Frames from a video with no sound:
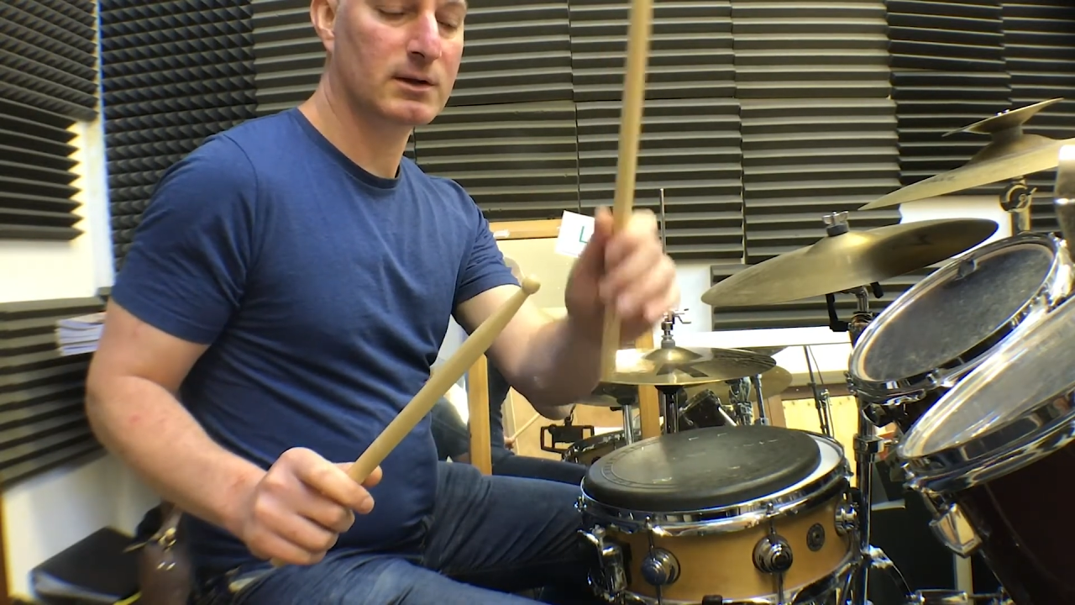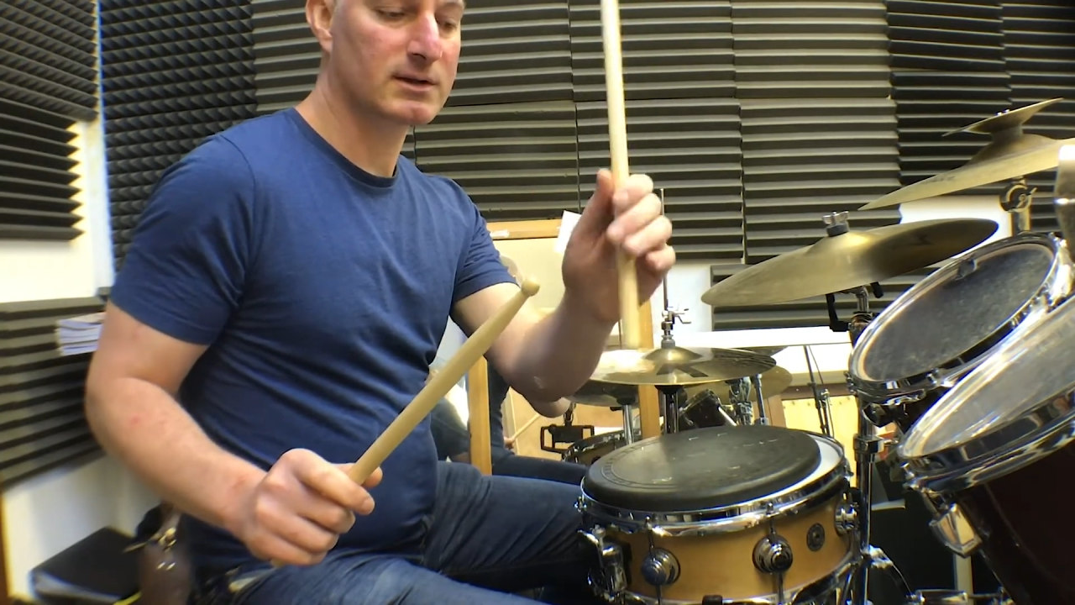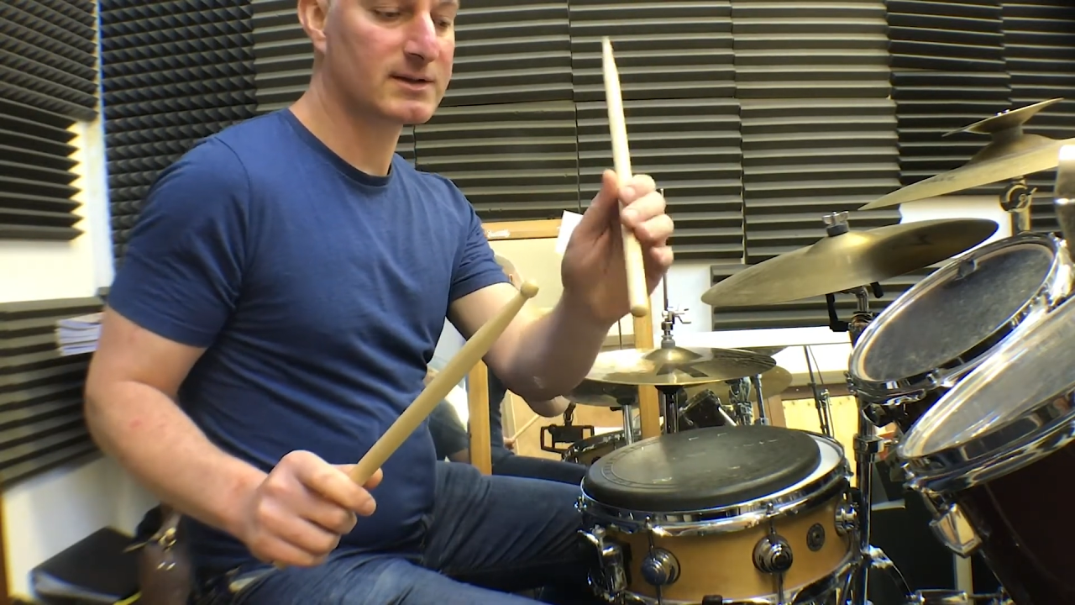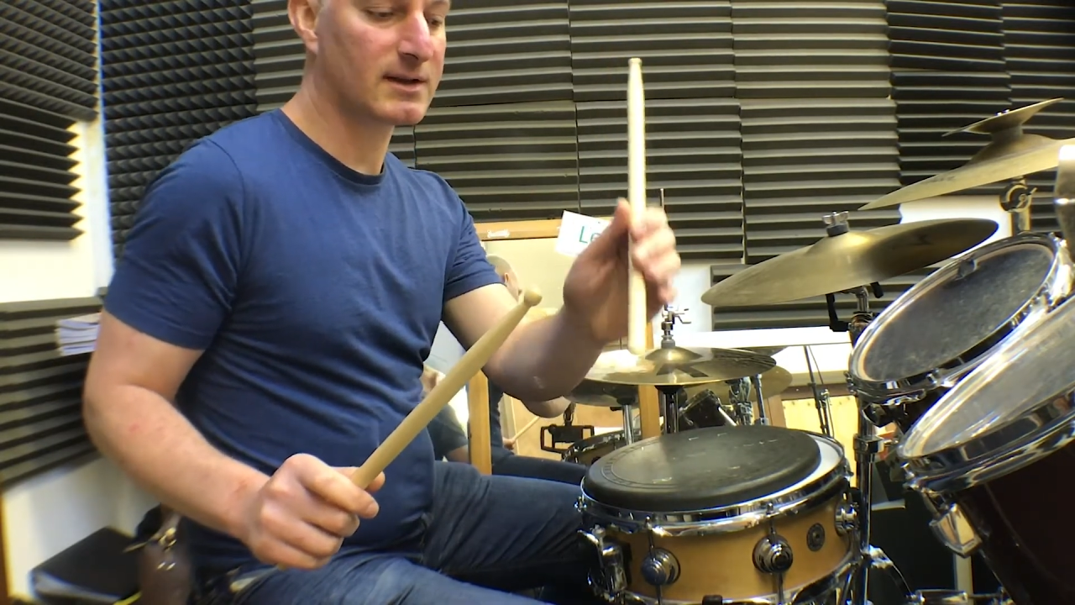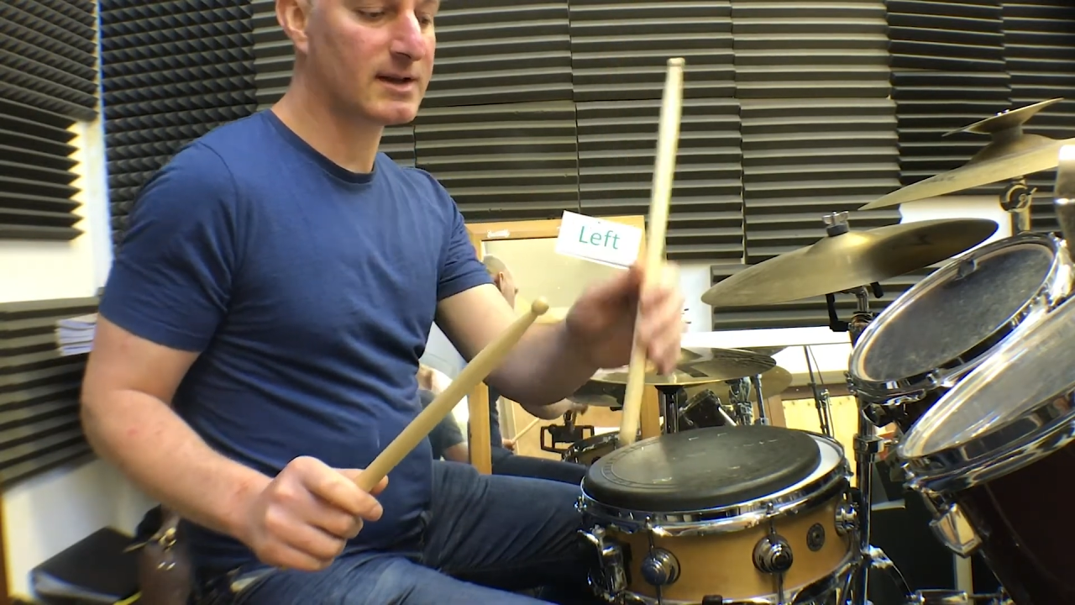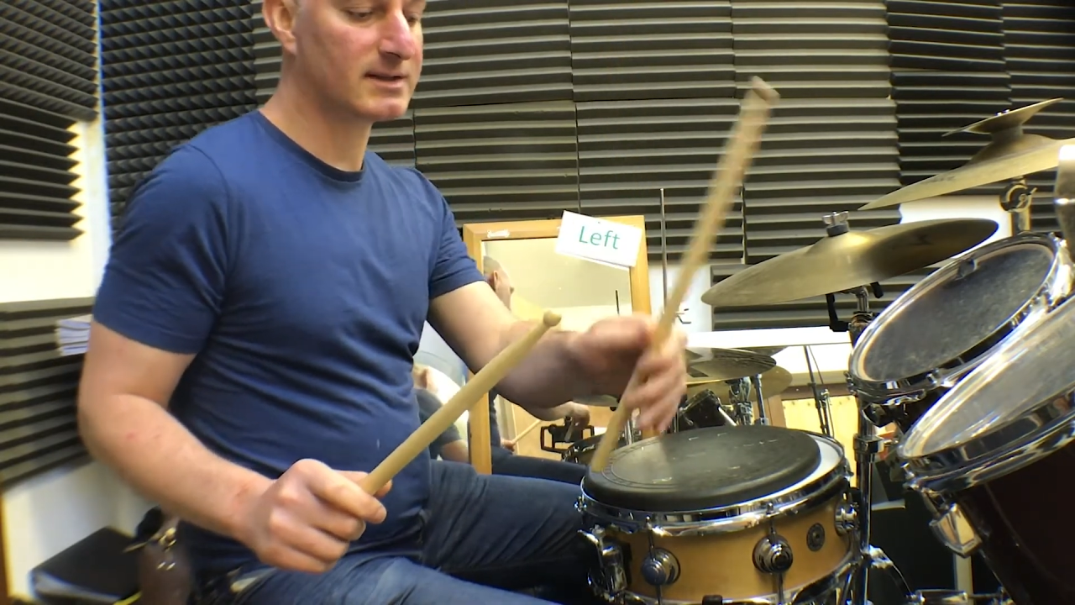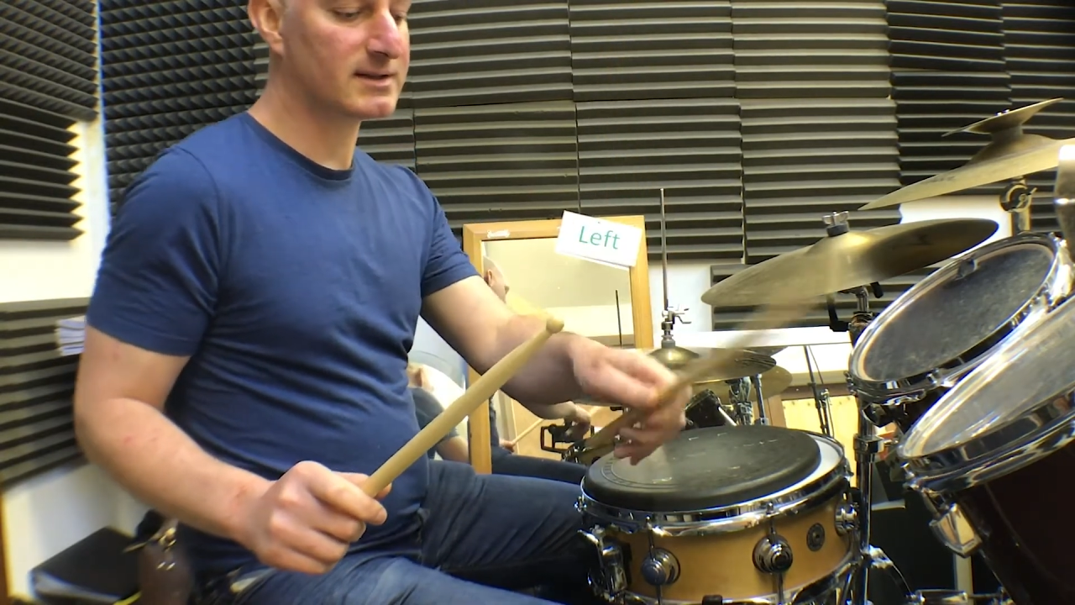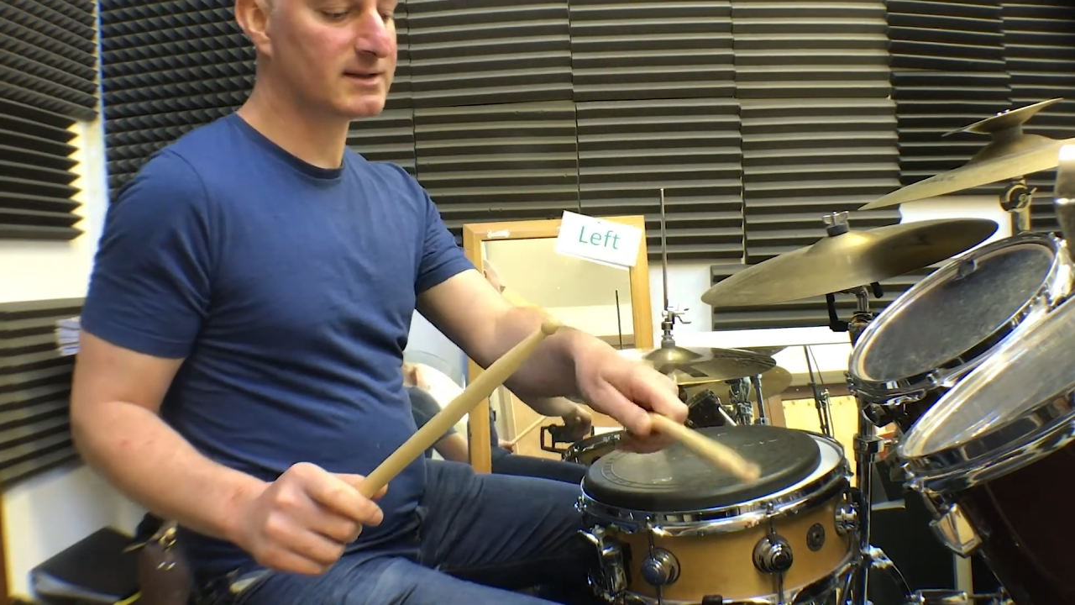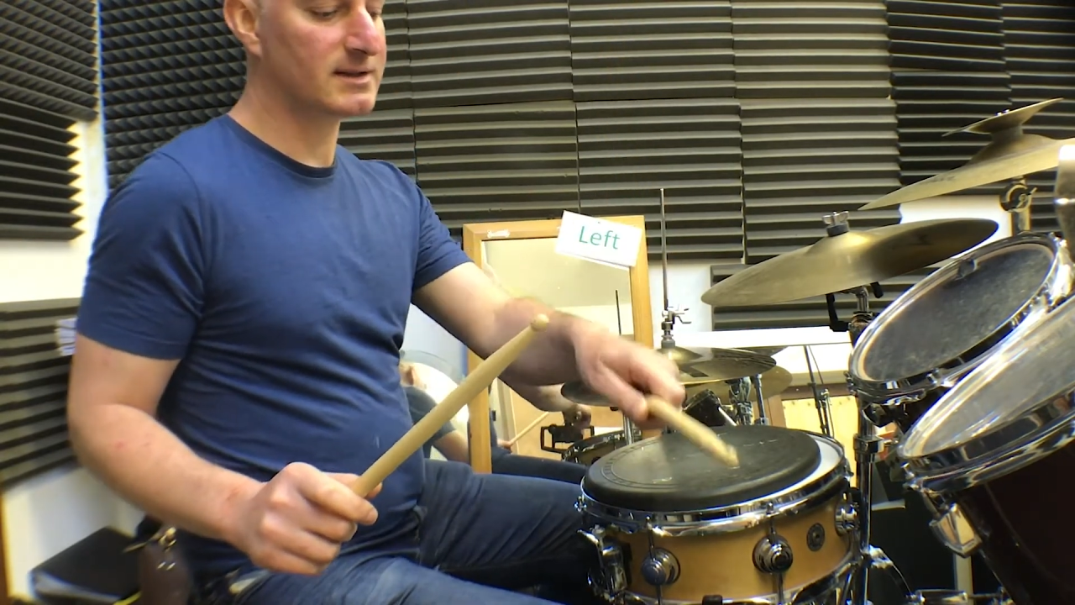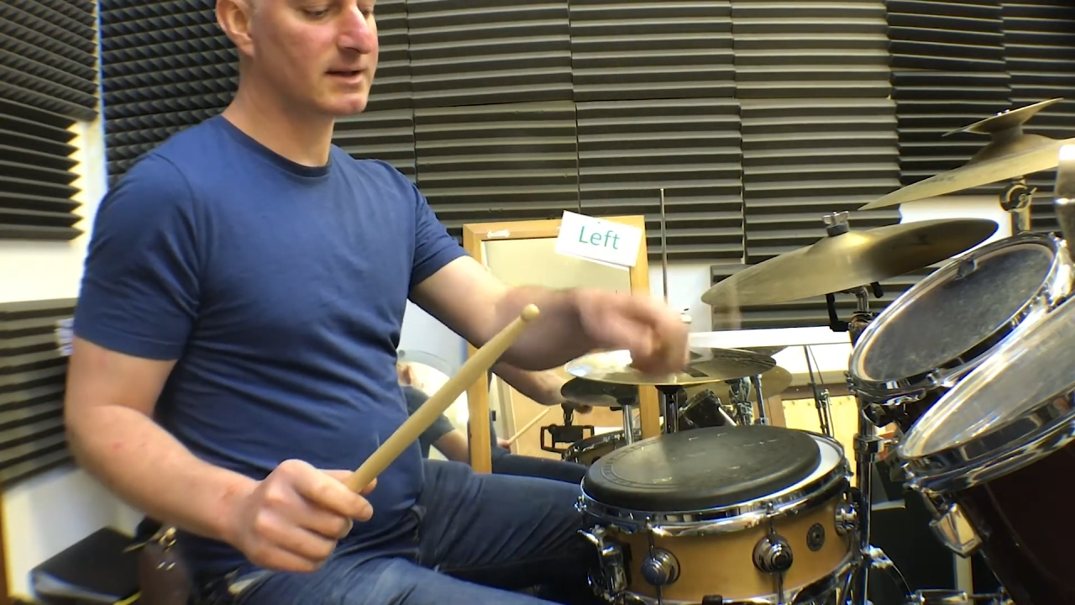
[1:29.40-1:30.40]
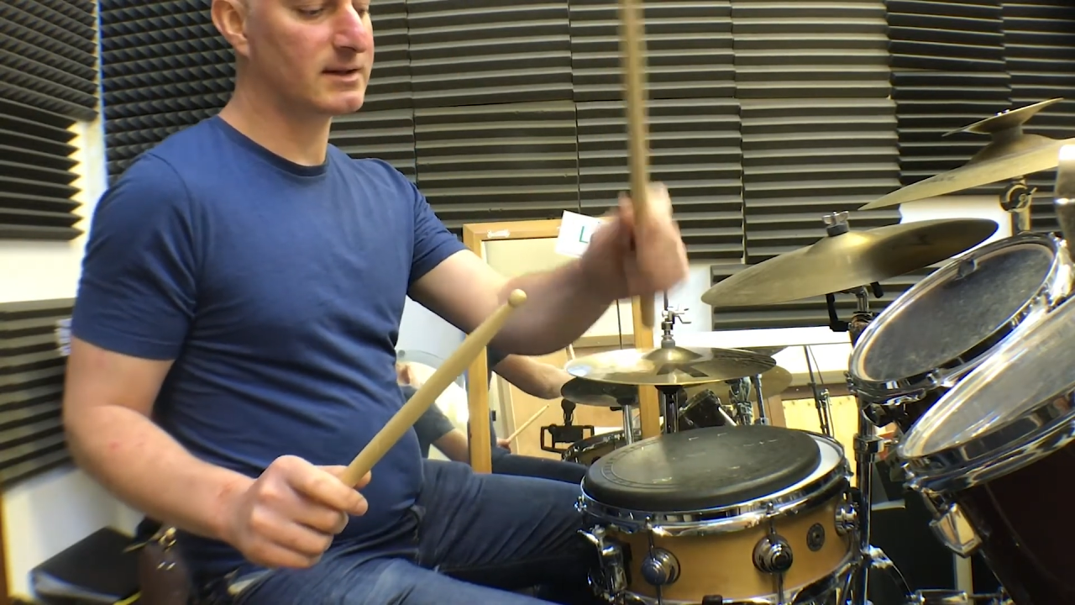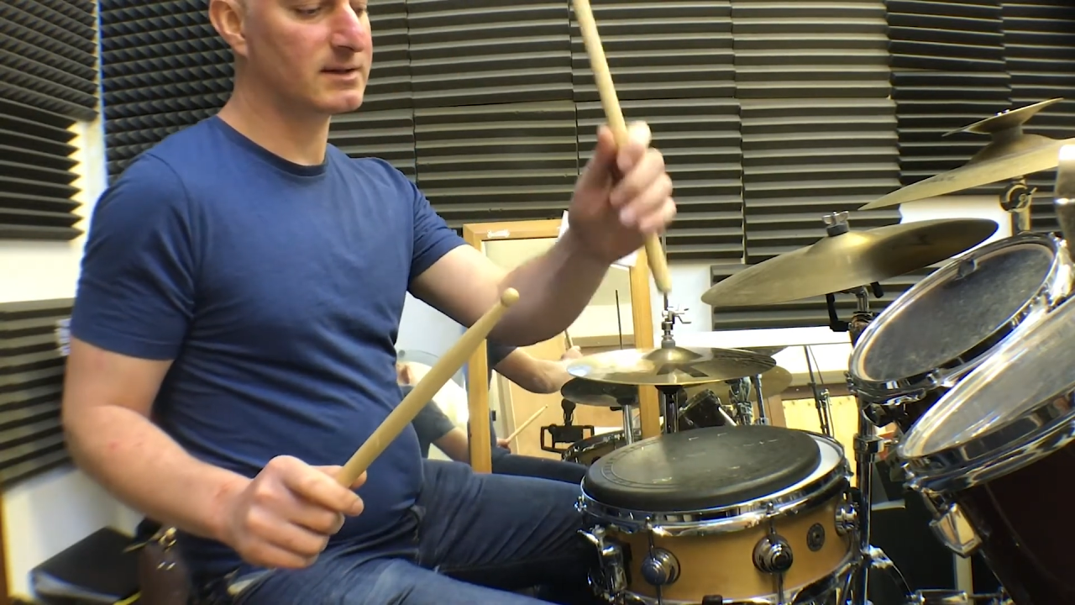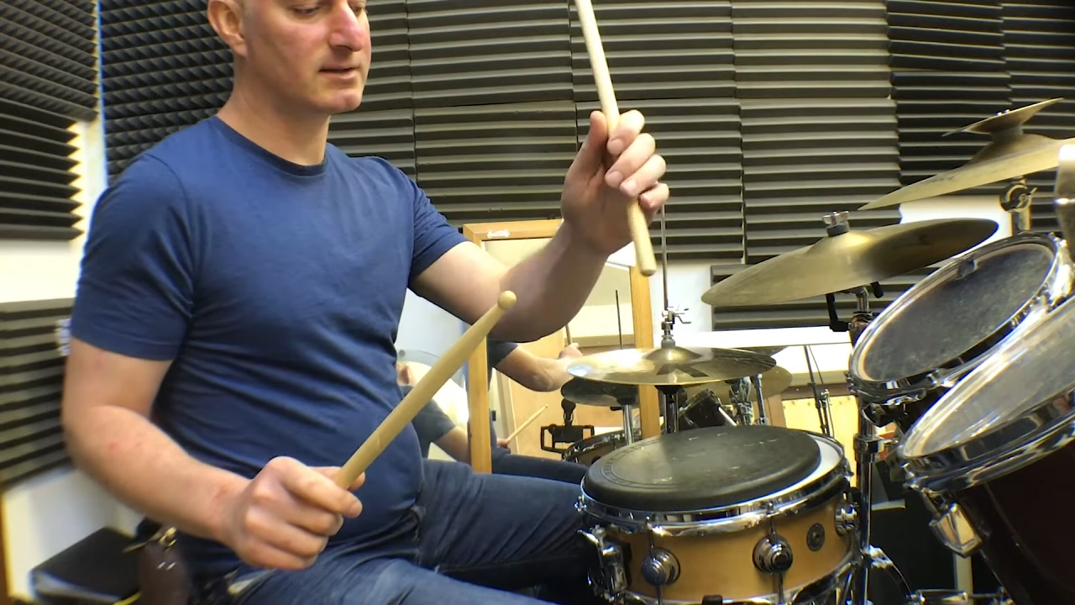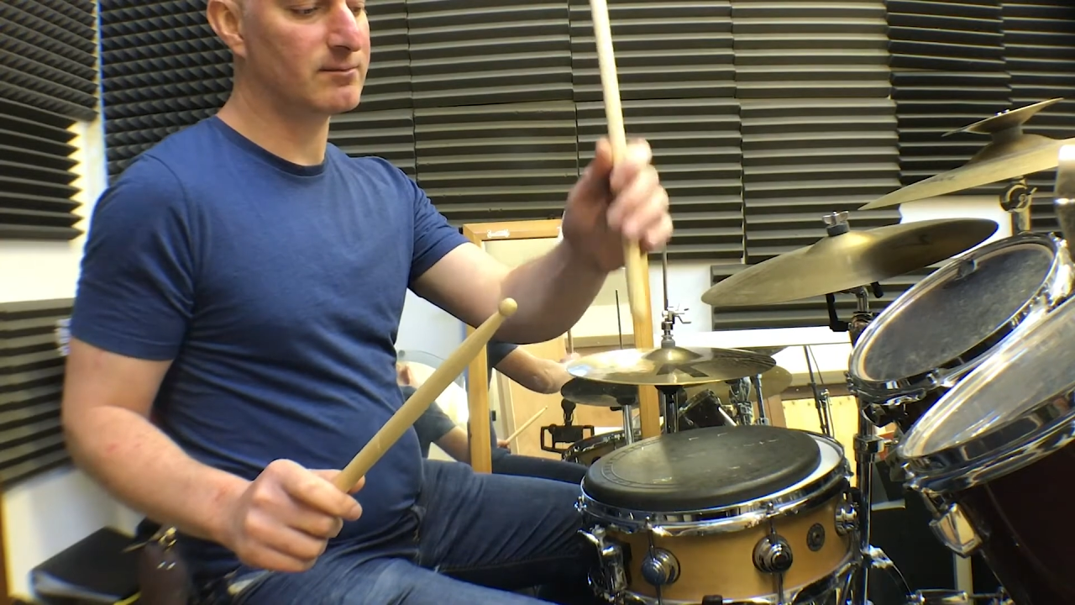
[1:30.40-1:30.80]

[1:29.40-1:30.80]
So there's the stick just